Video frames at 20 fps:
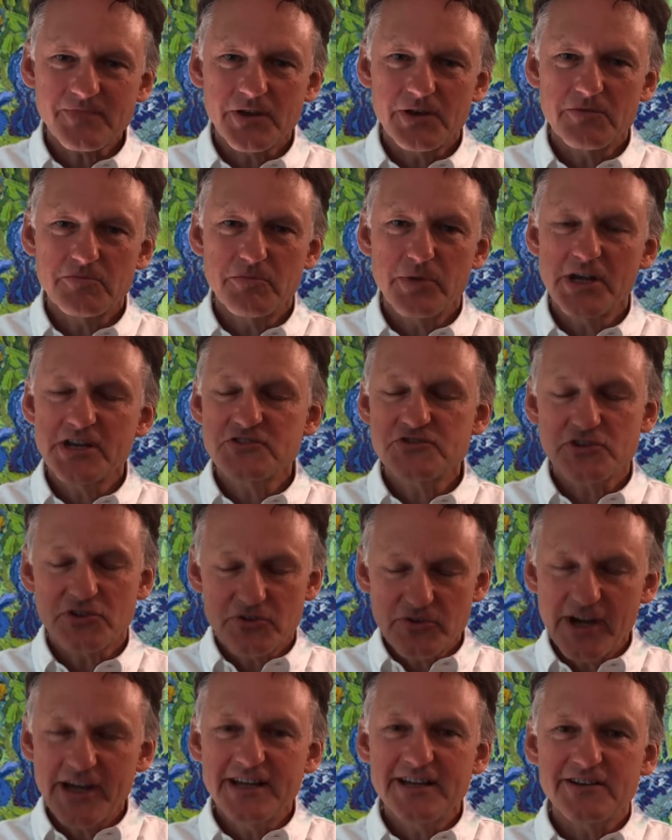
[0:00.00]
But it's a
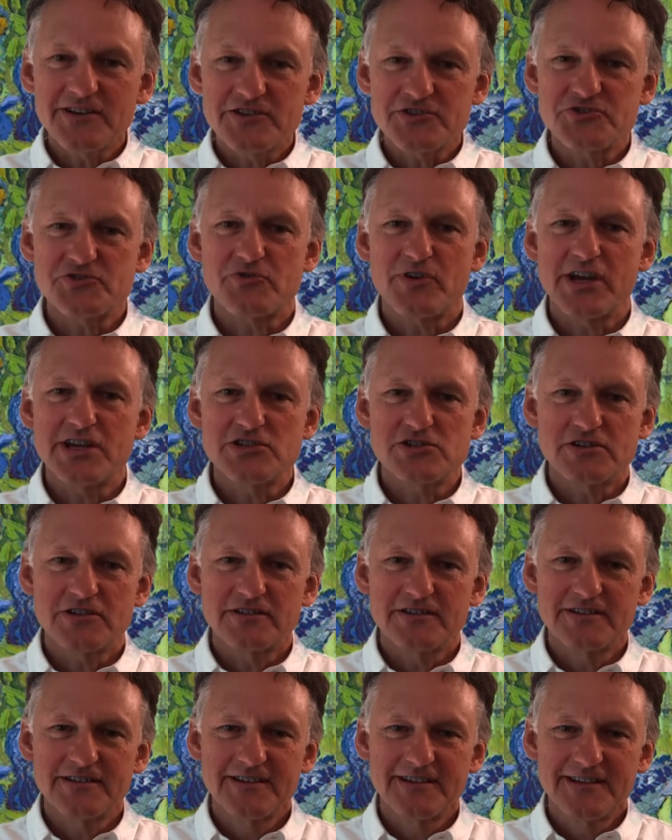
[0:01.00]
great
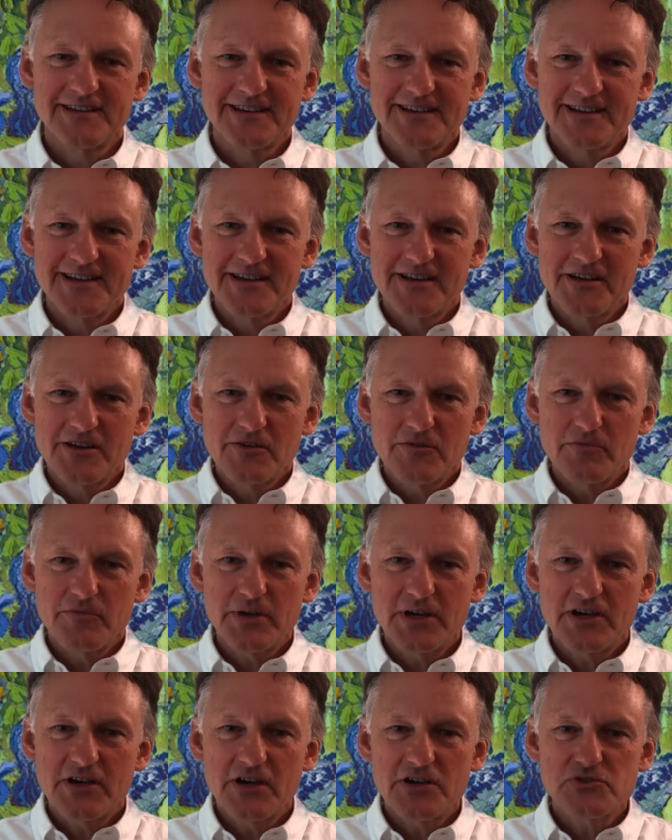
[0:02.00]
illustration
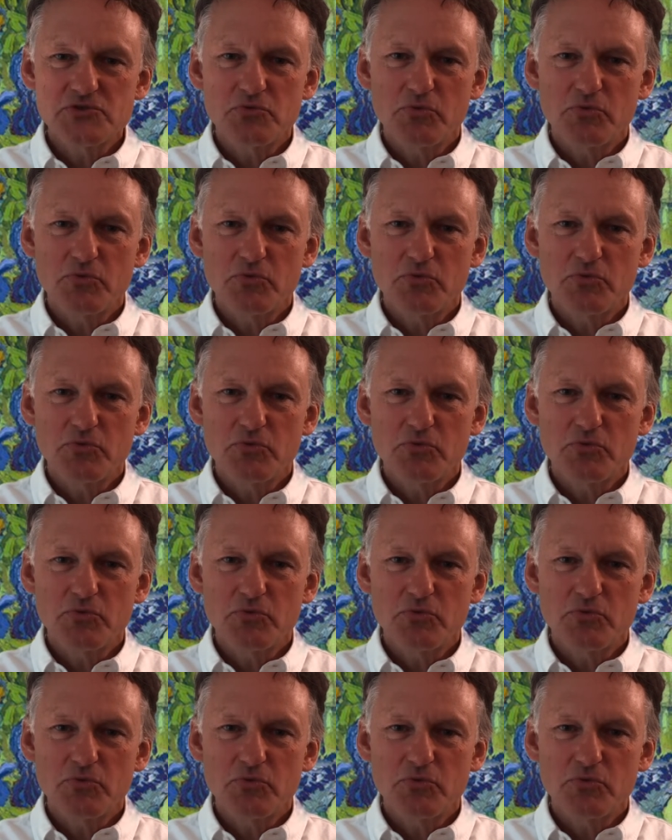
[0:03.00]
because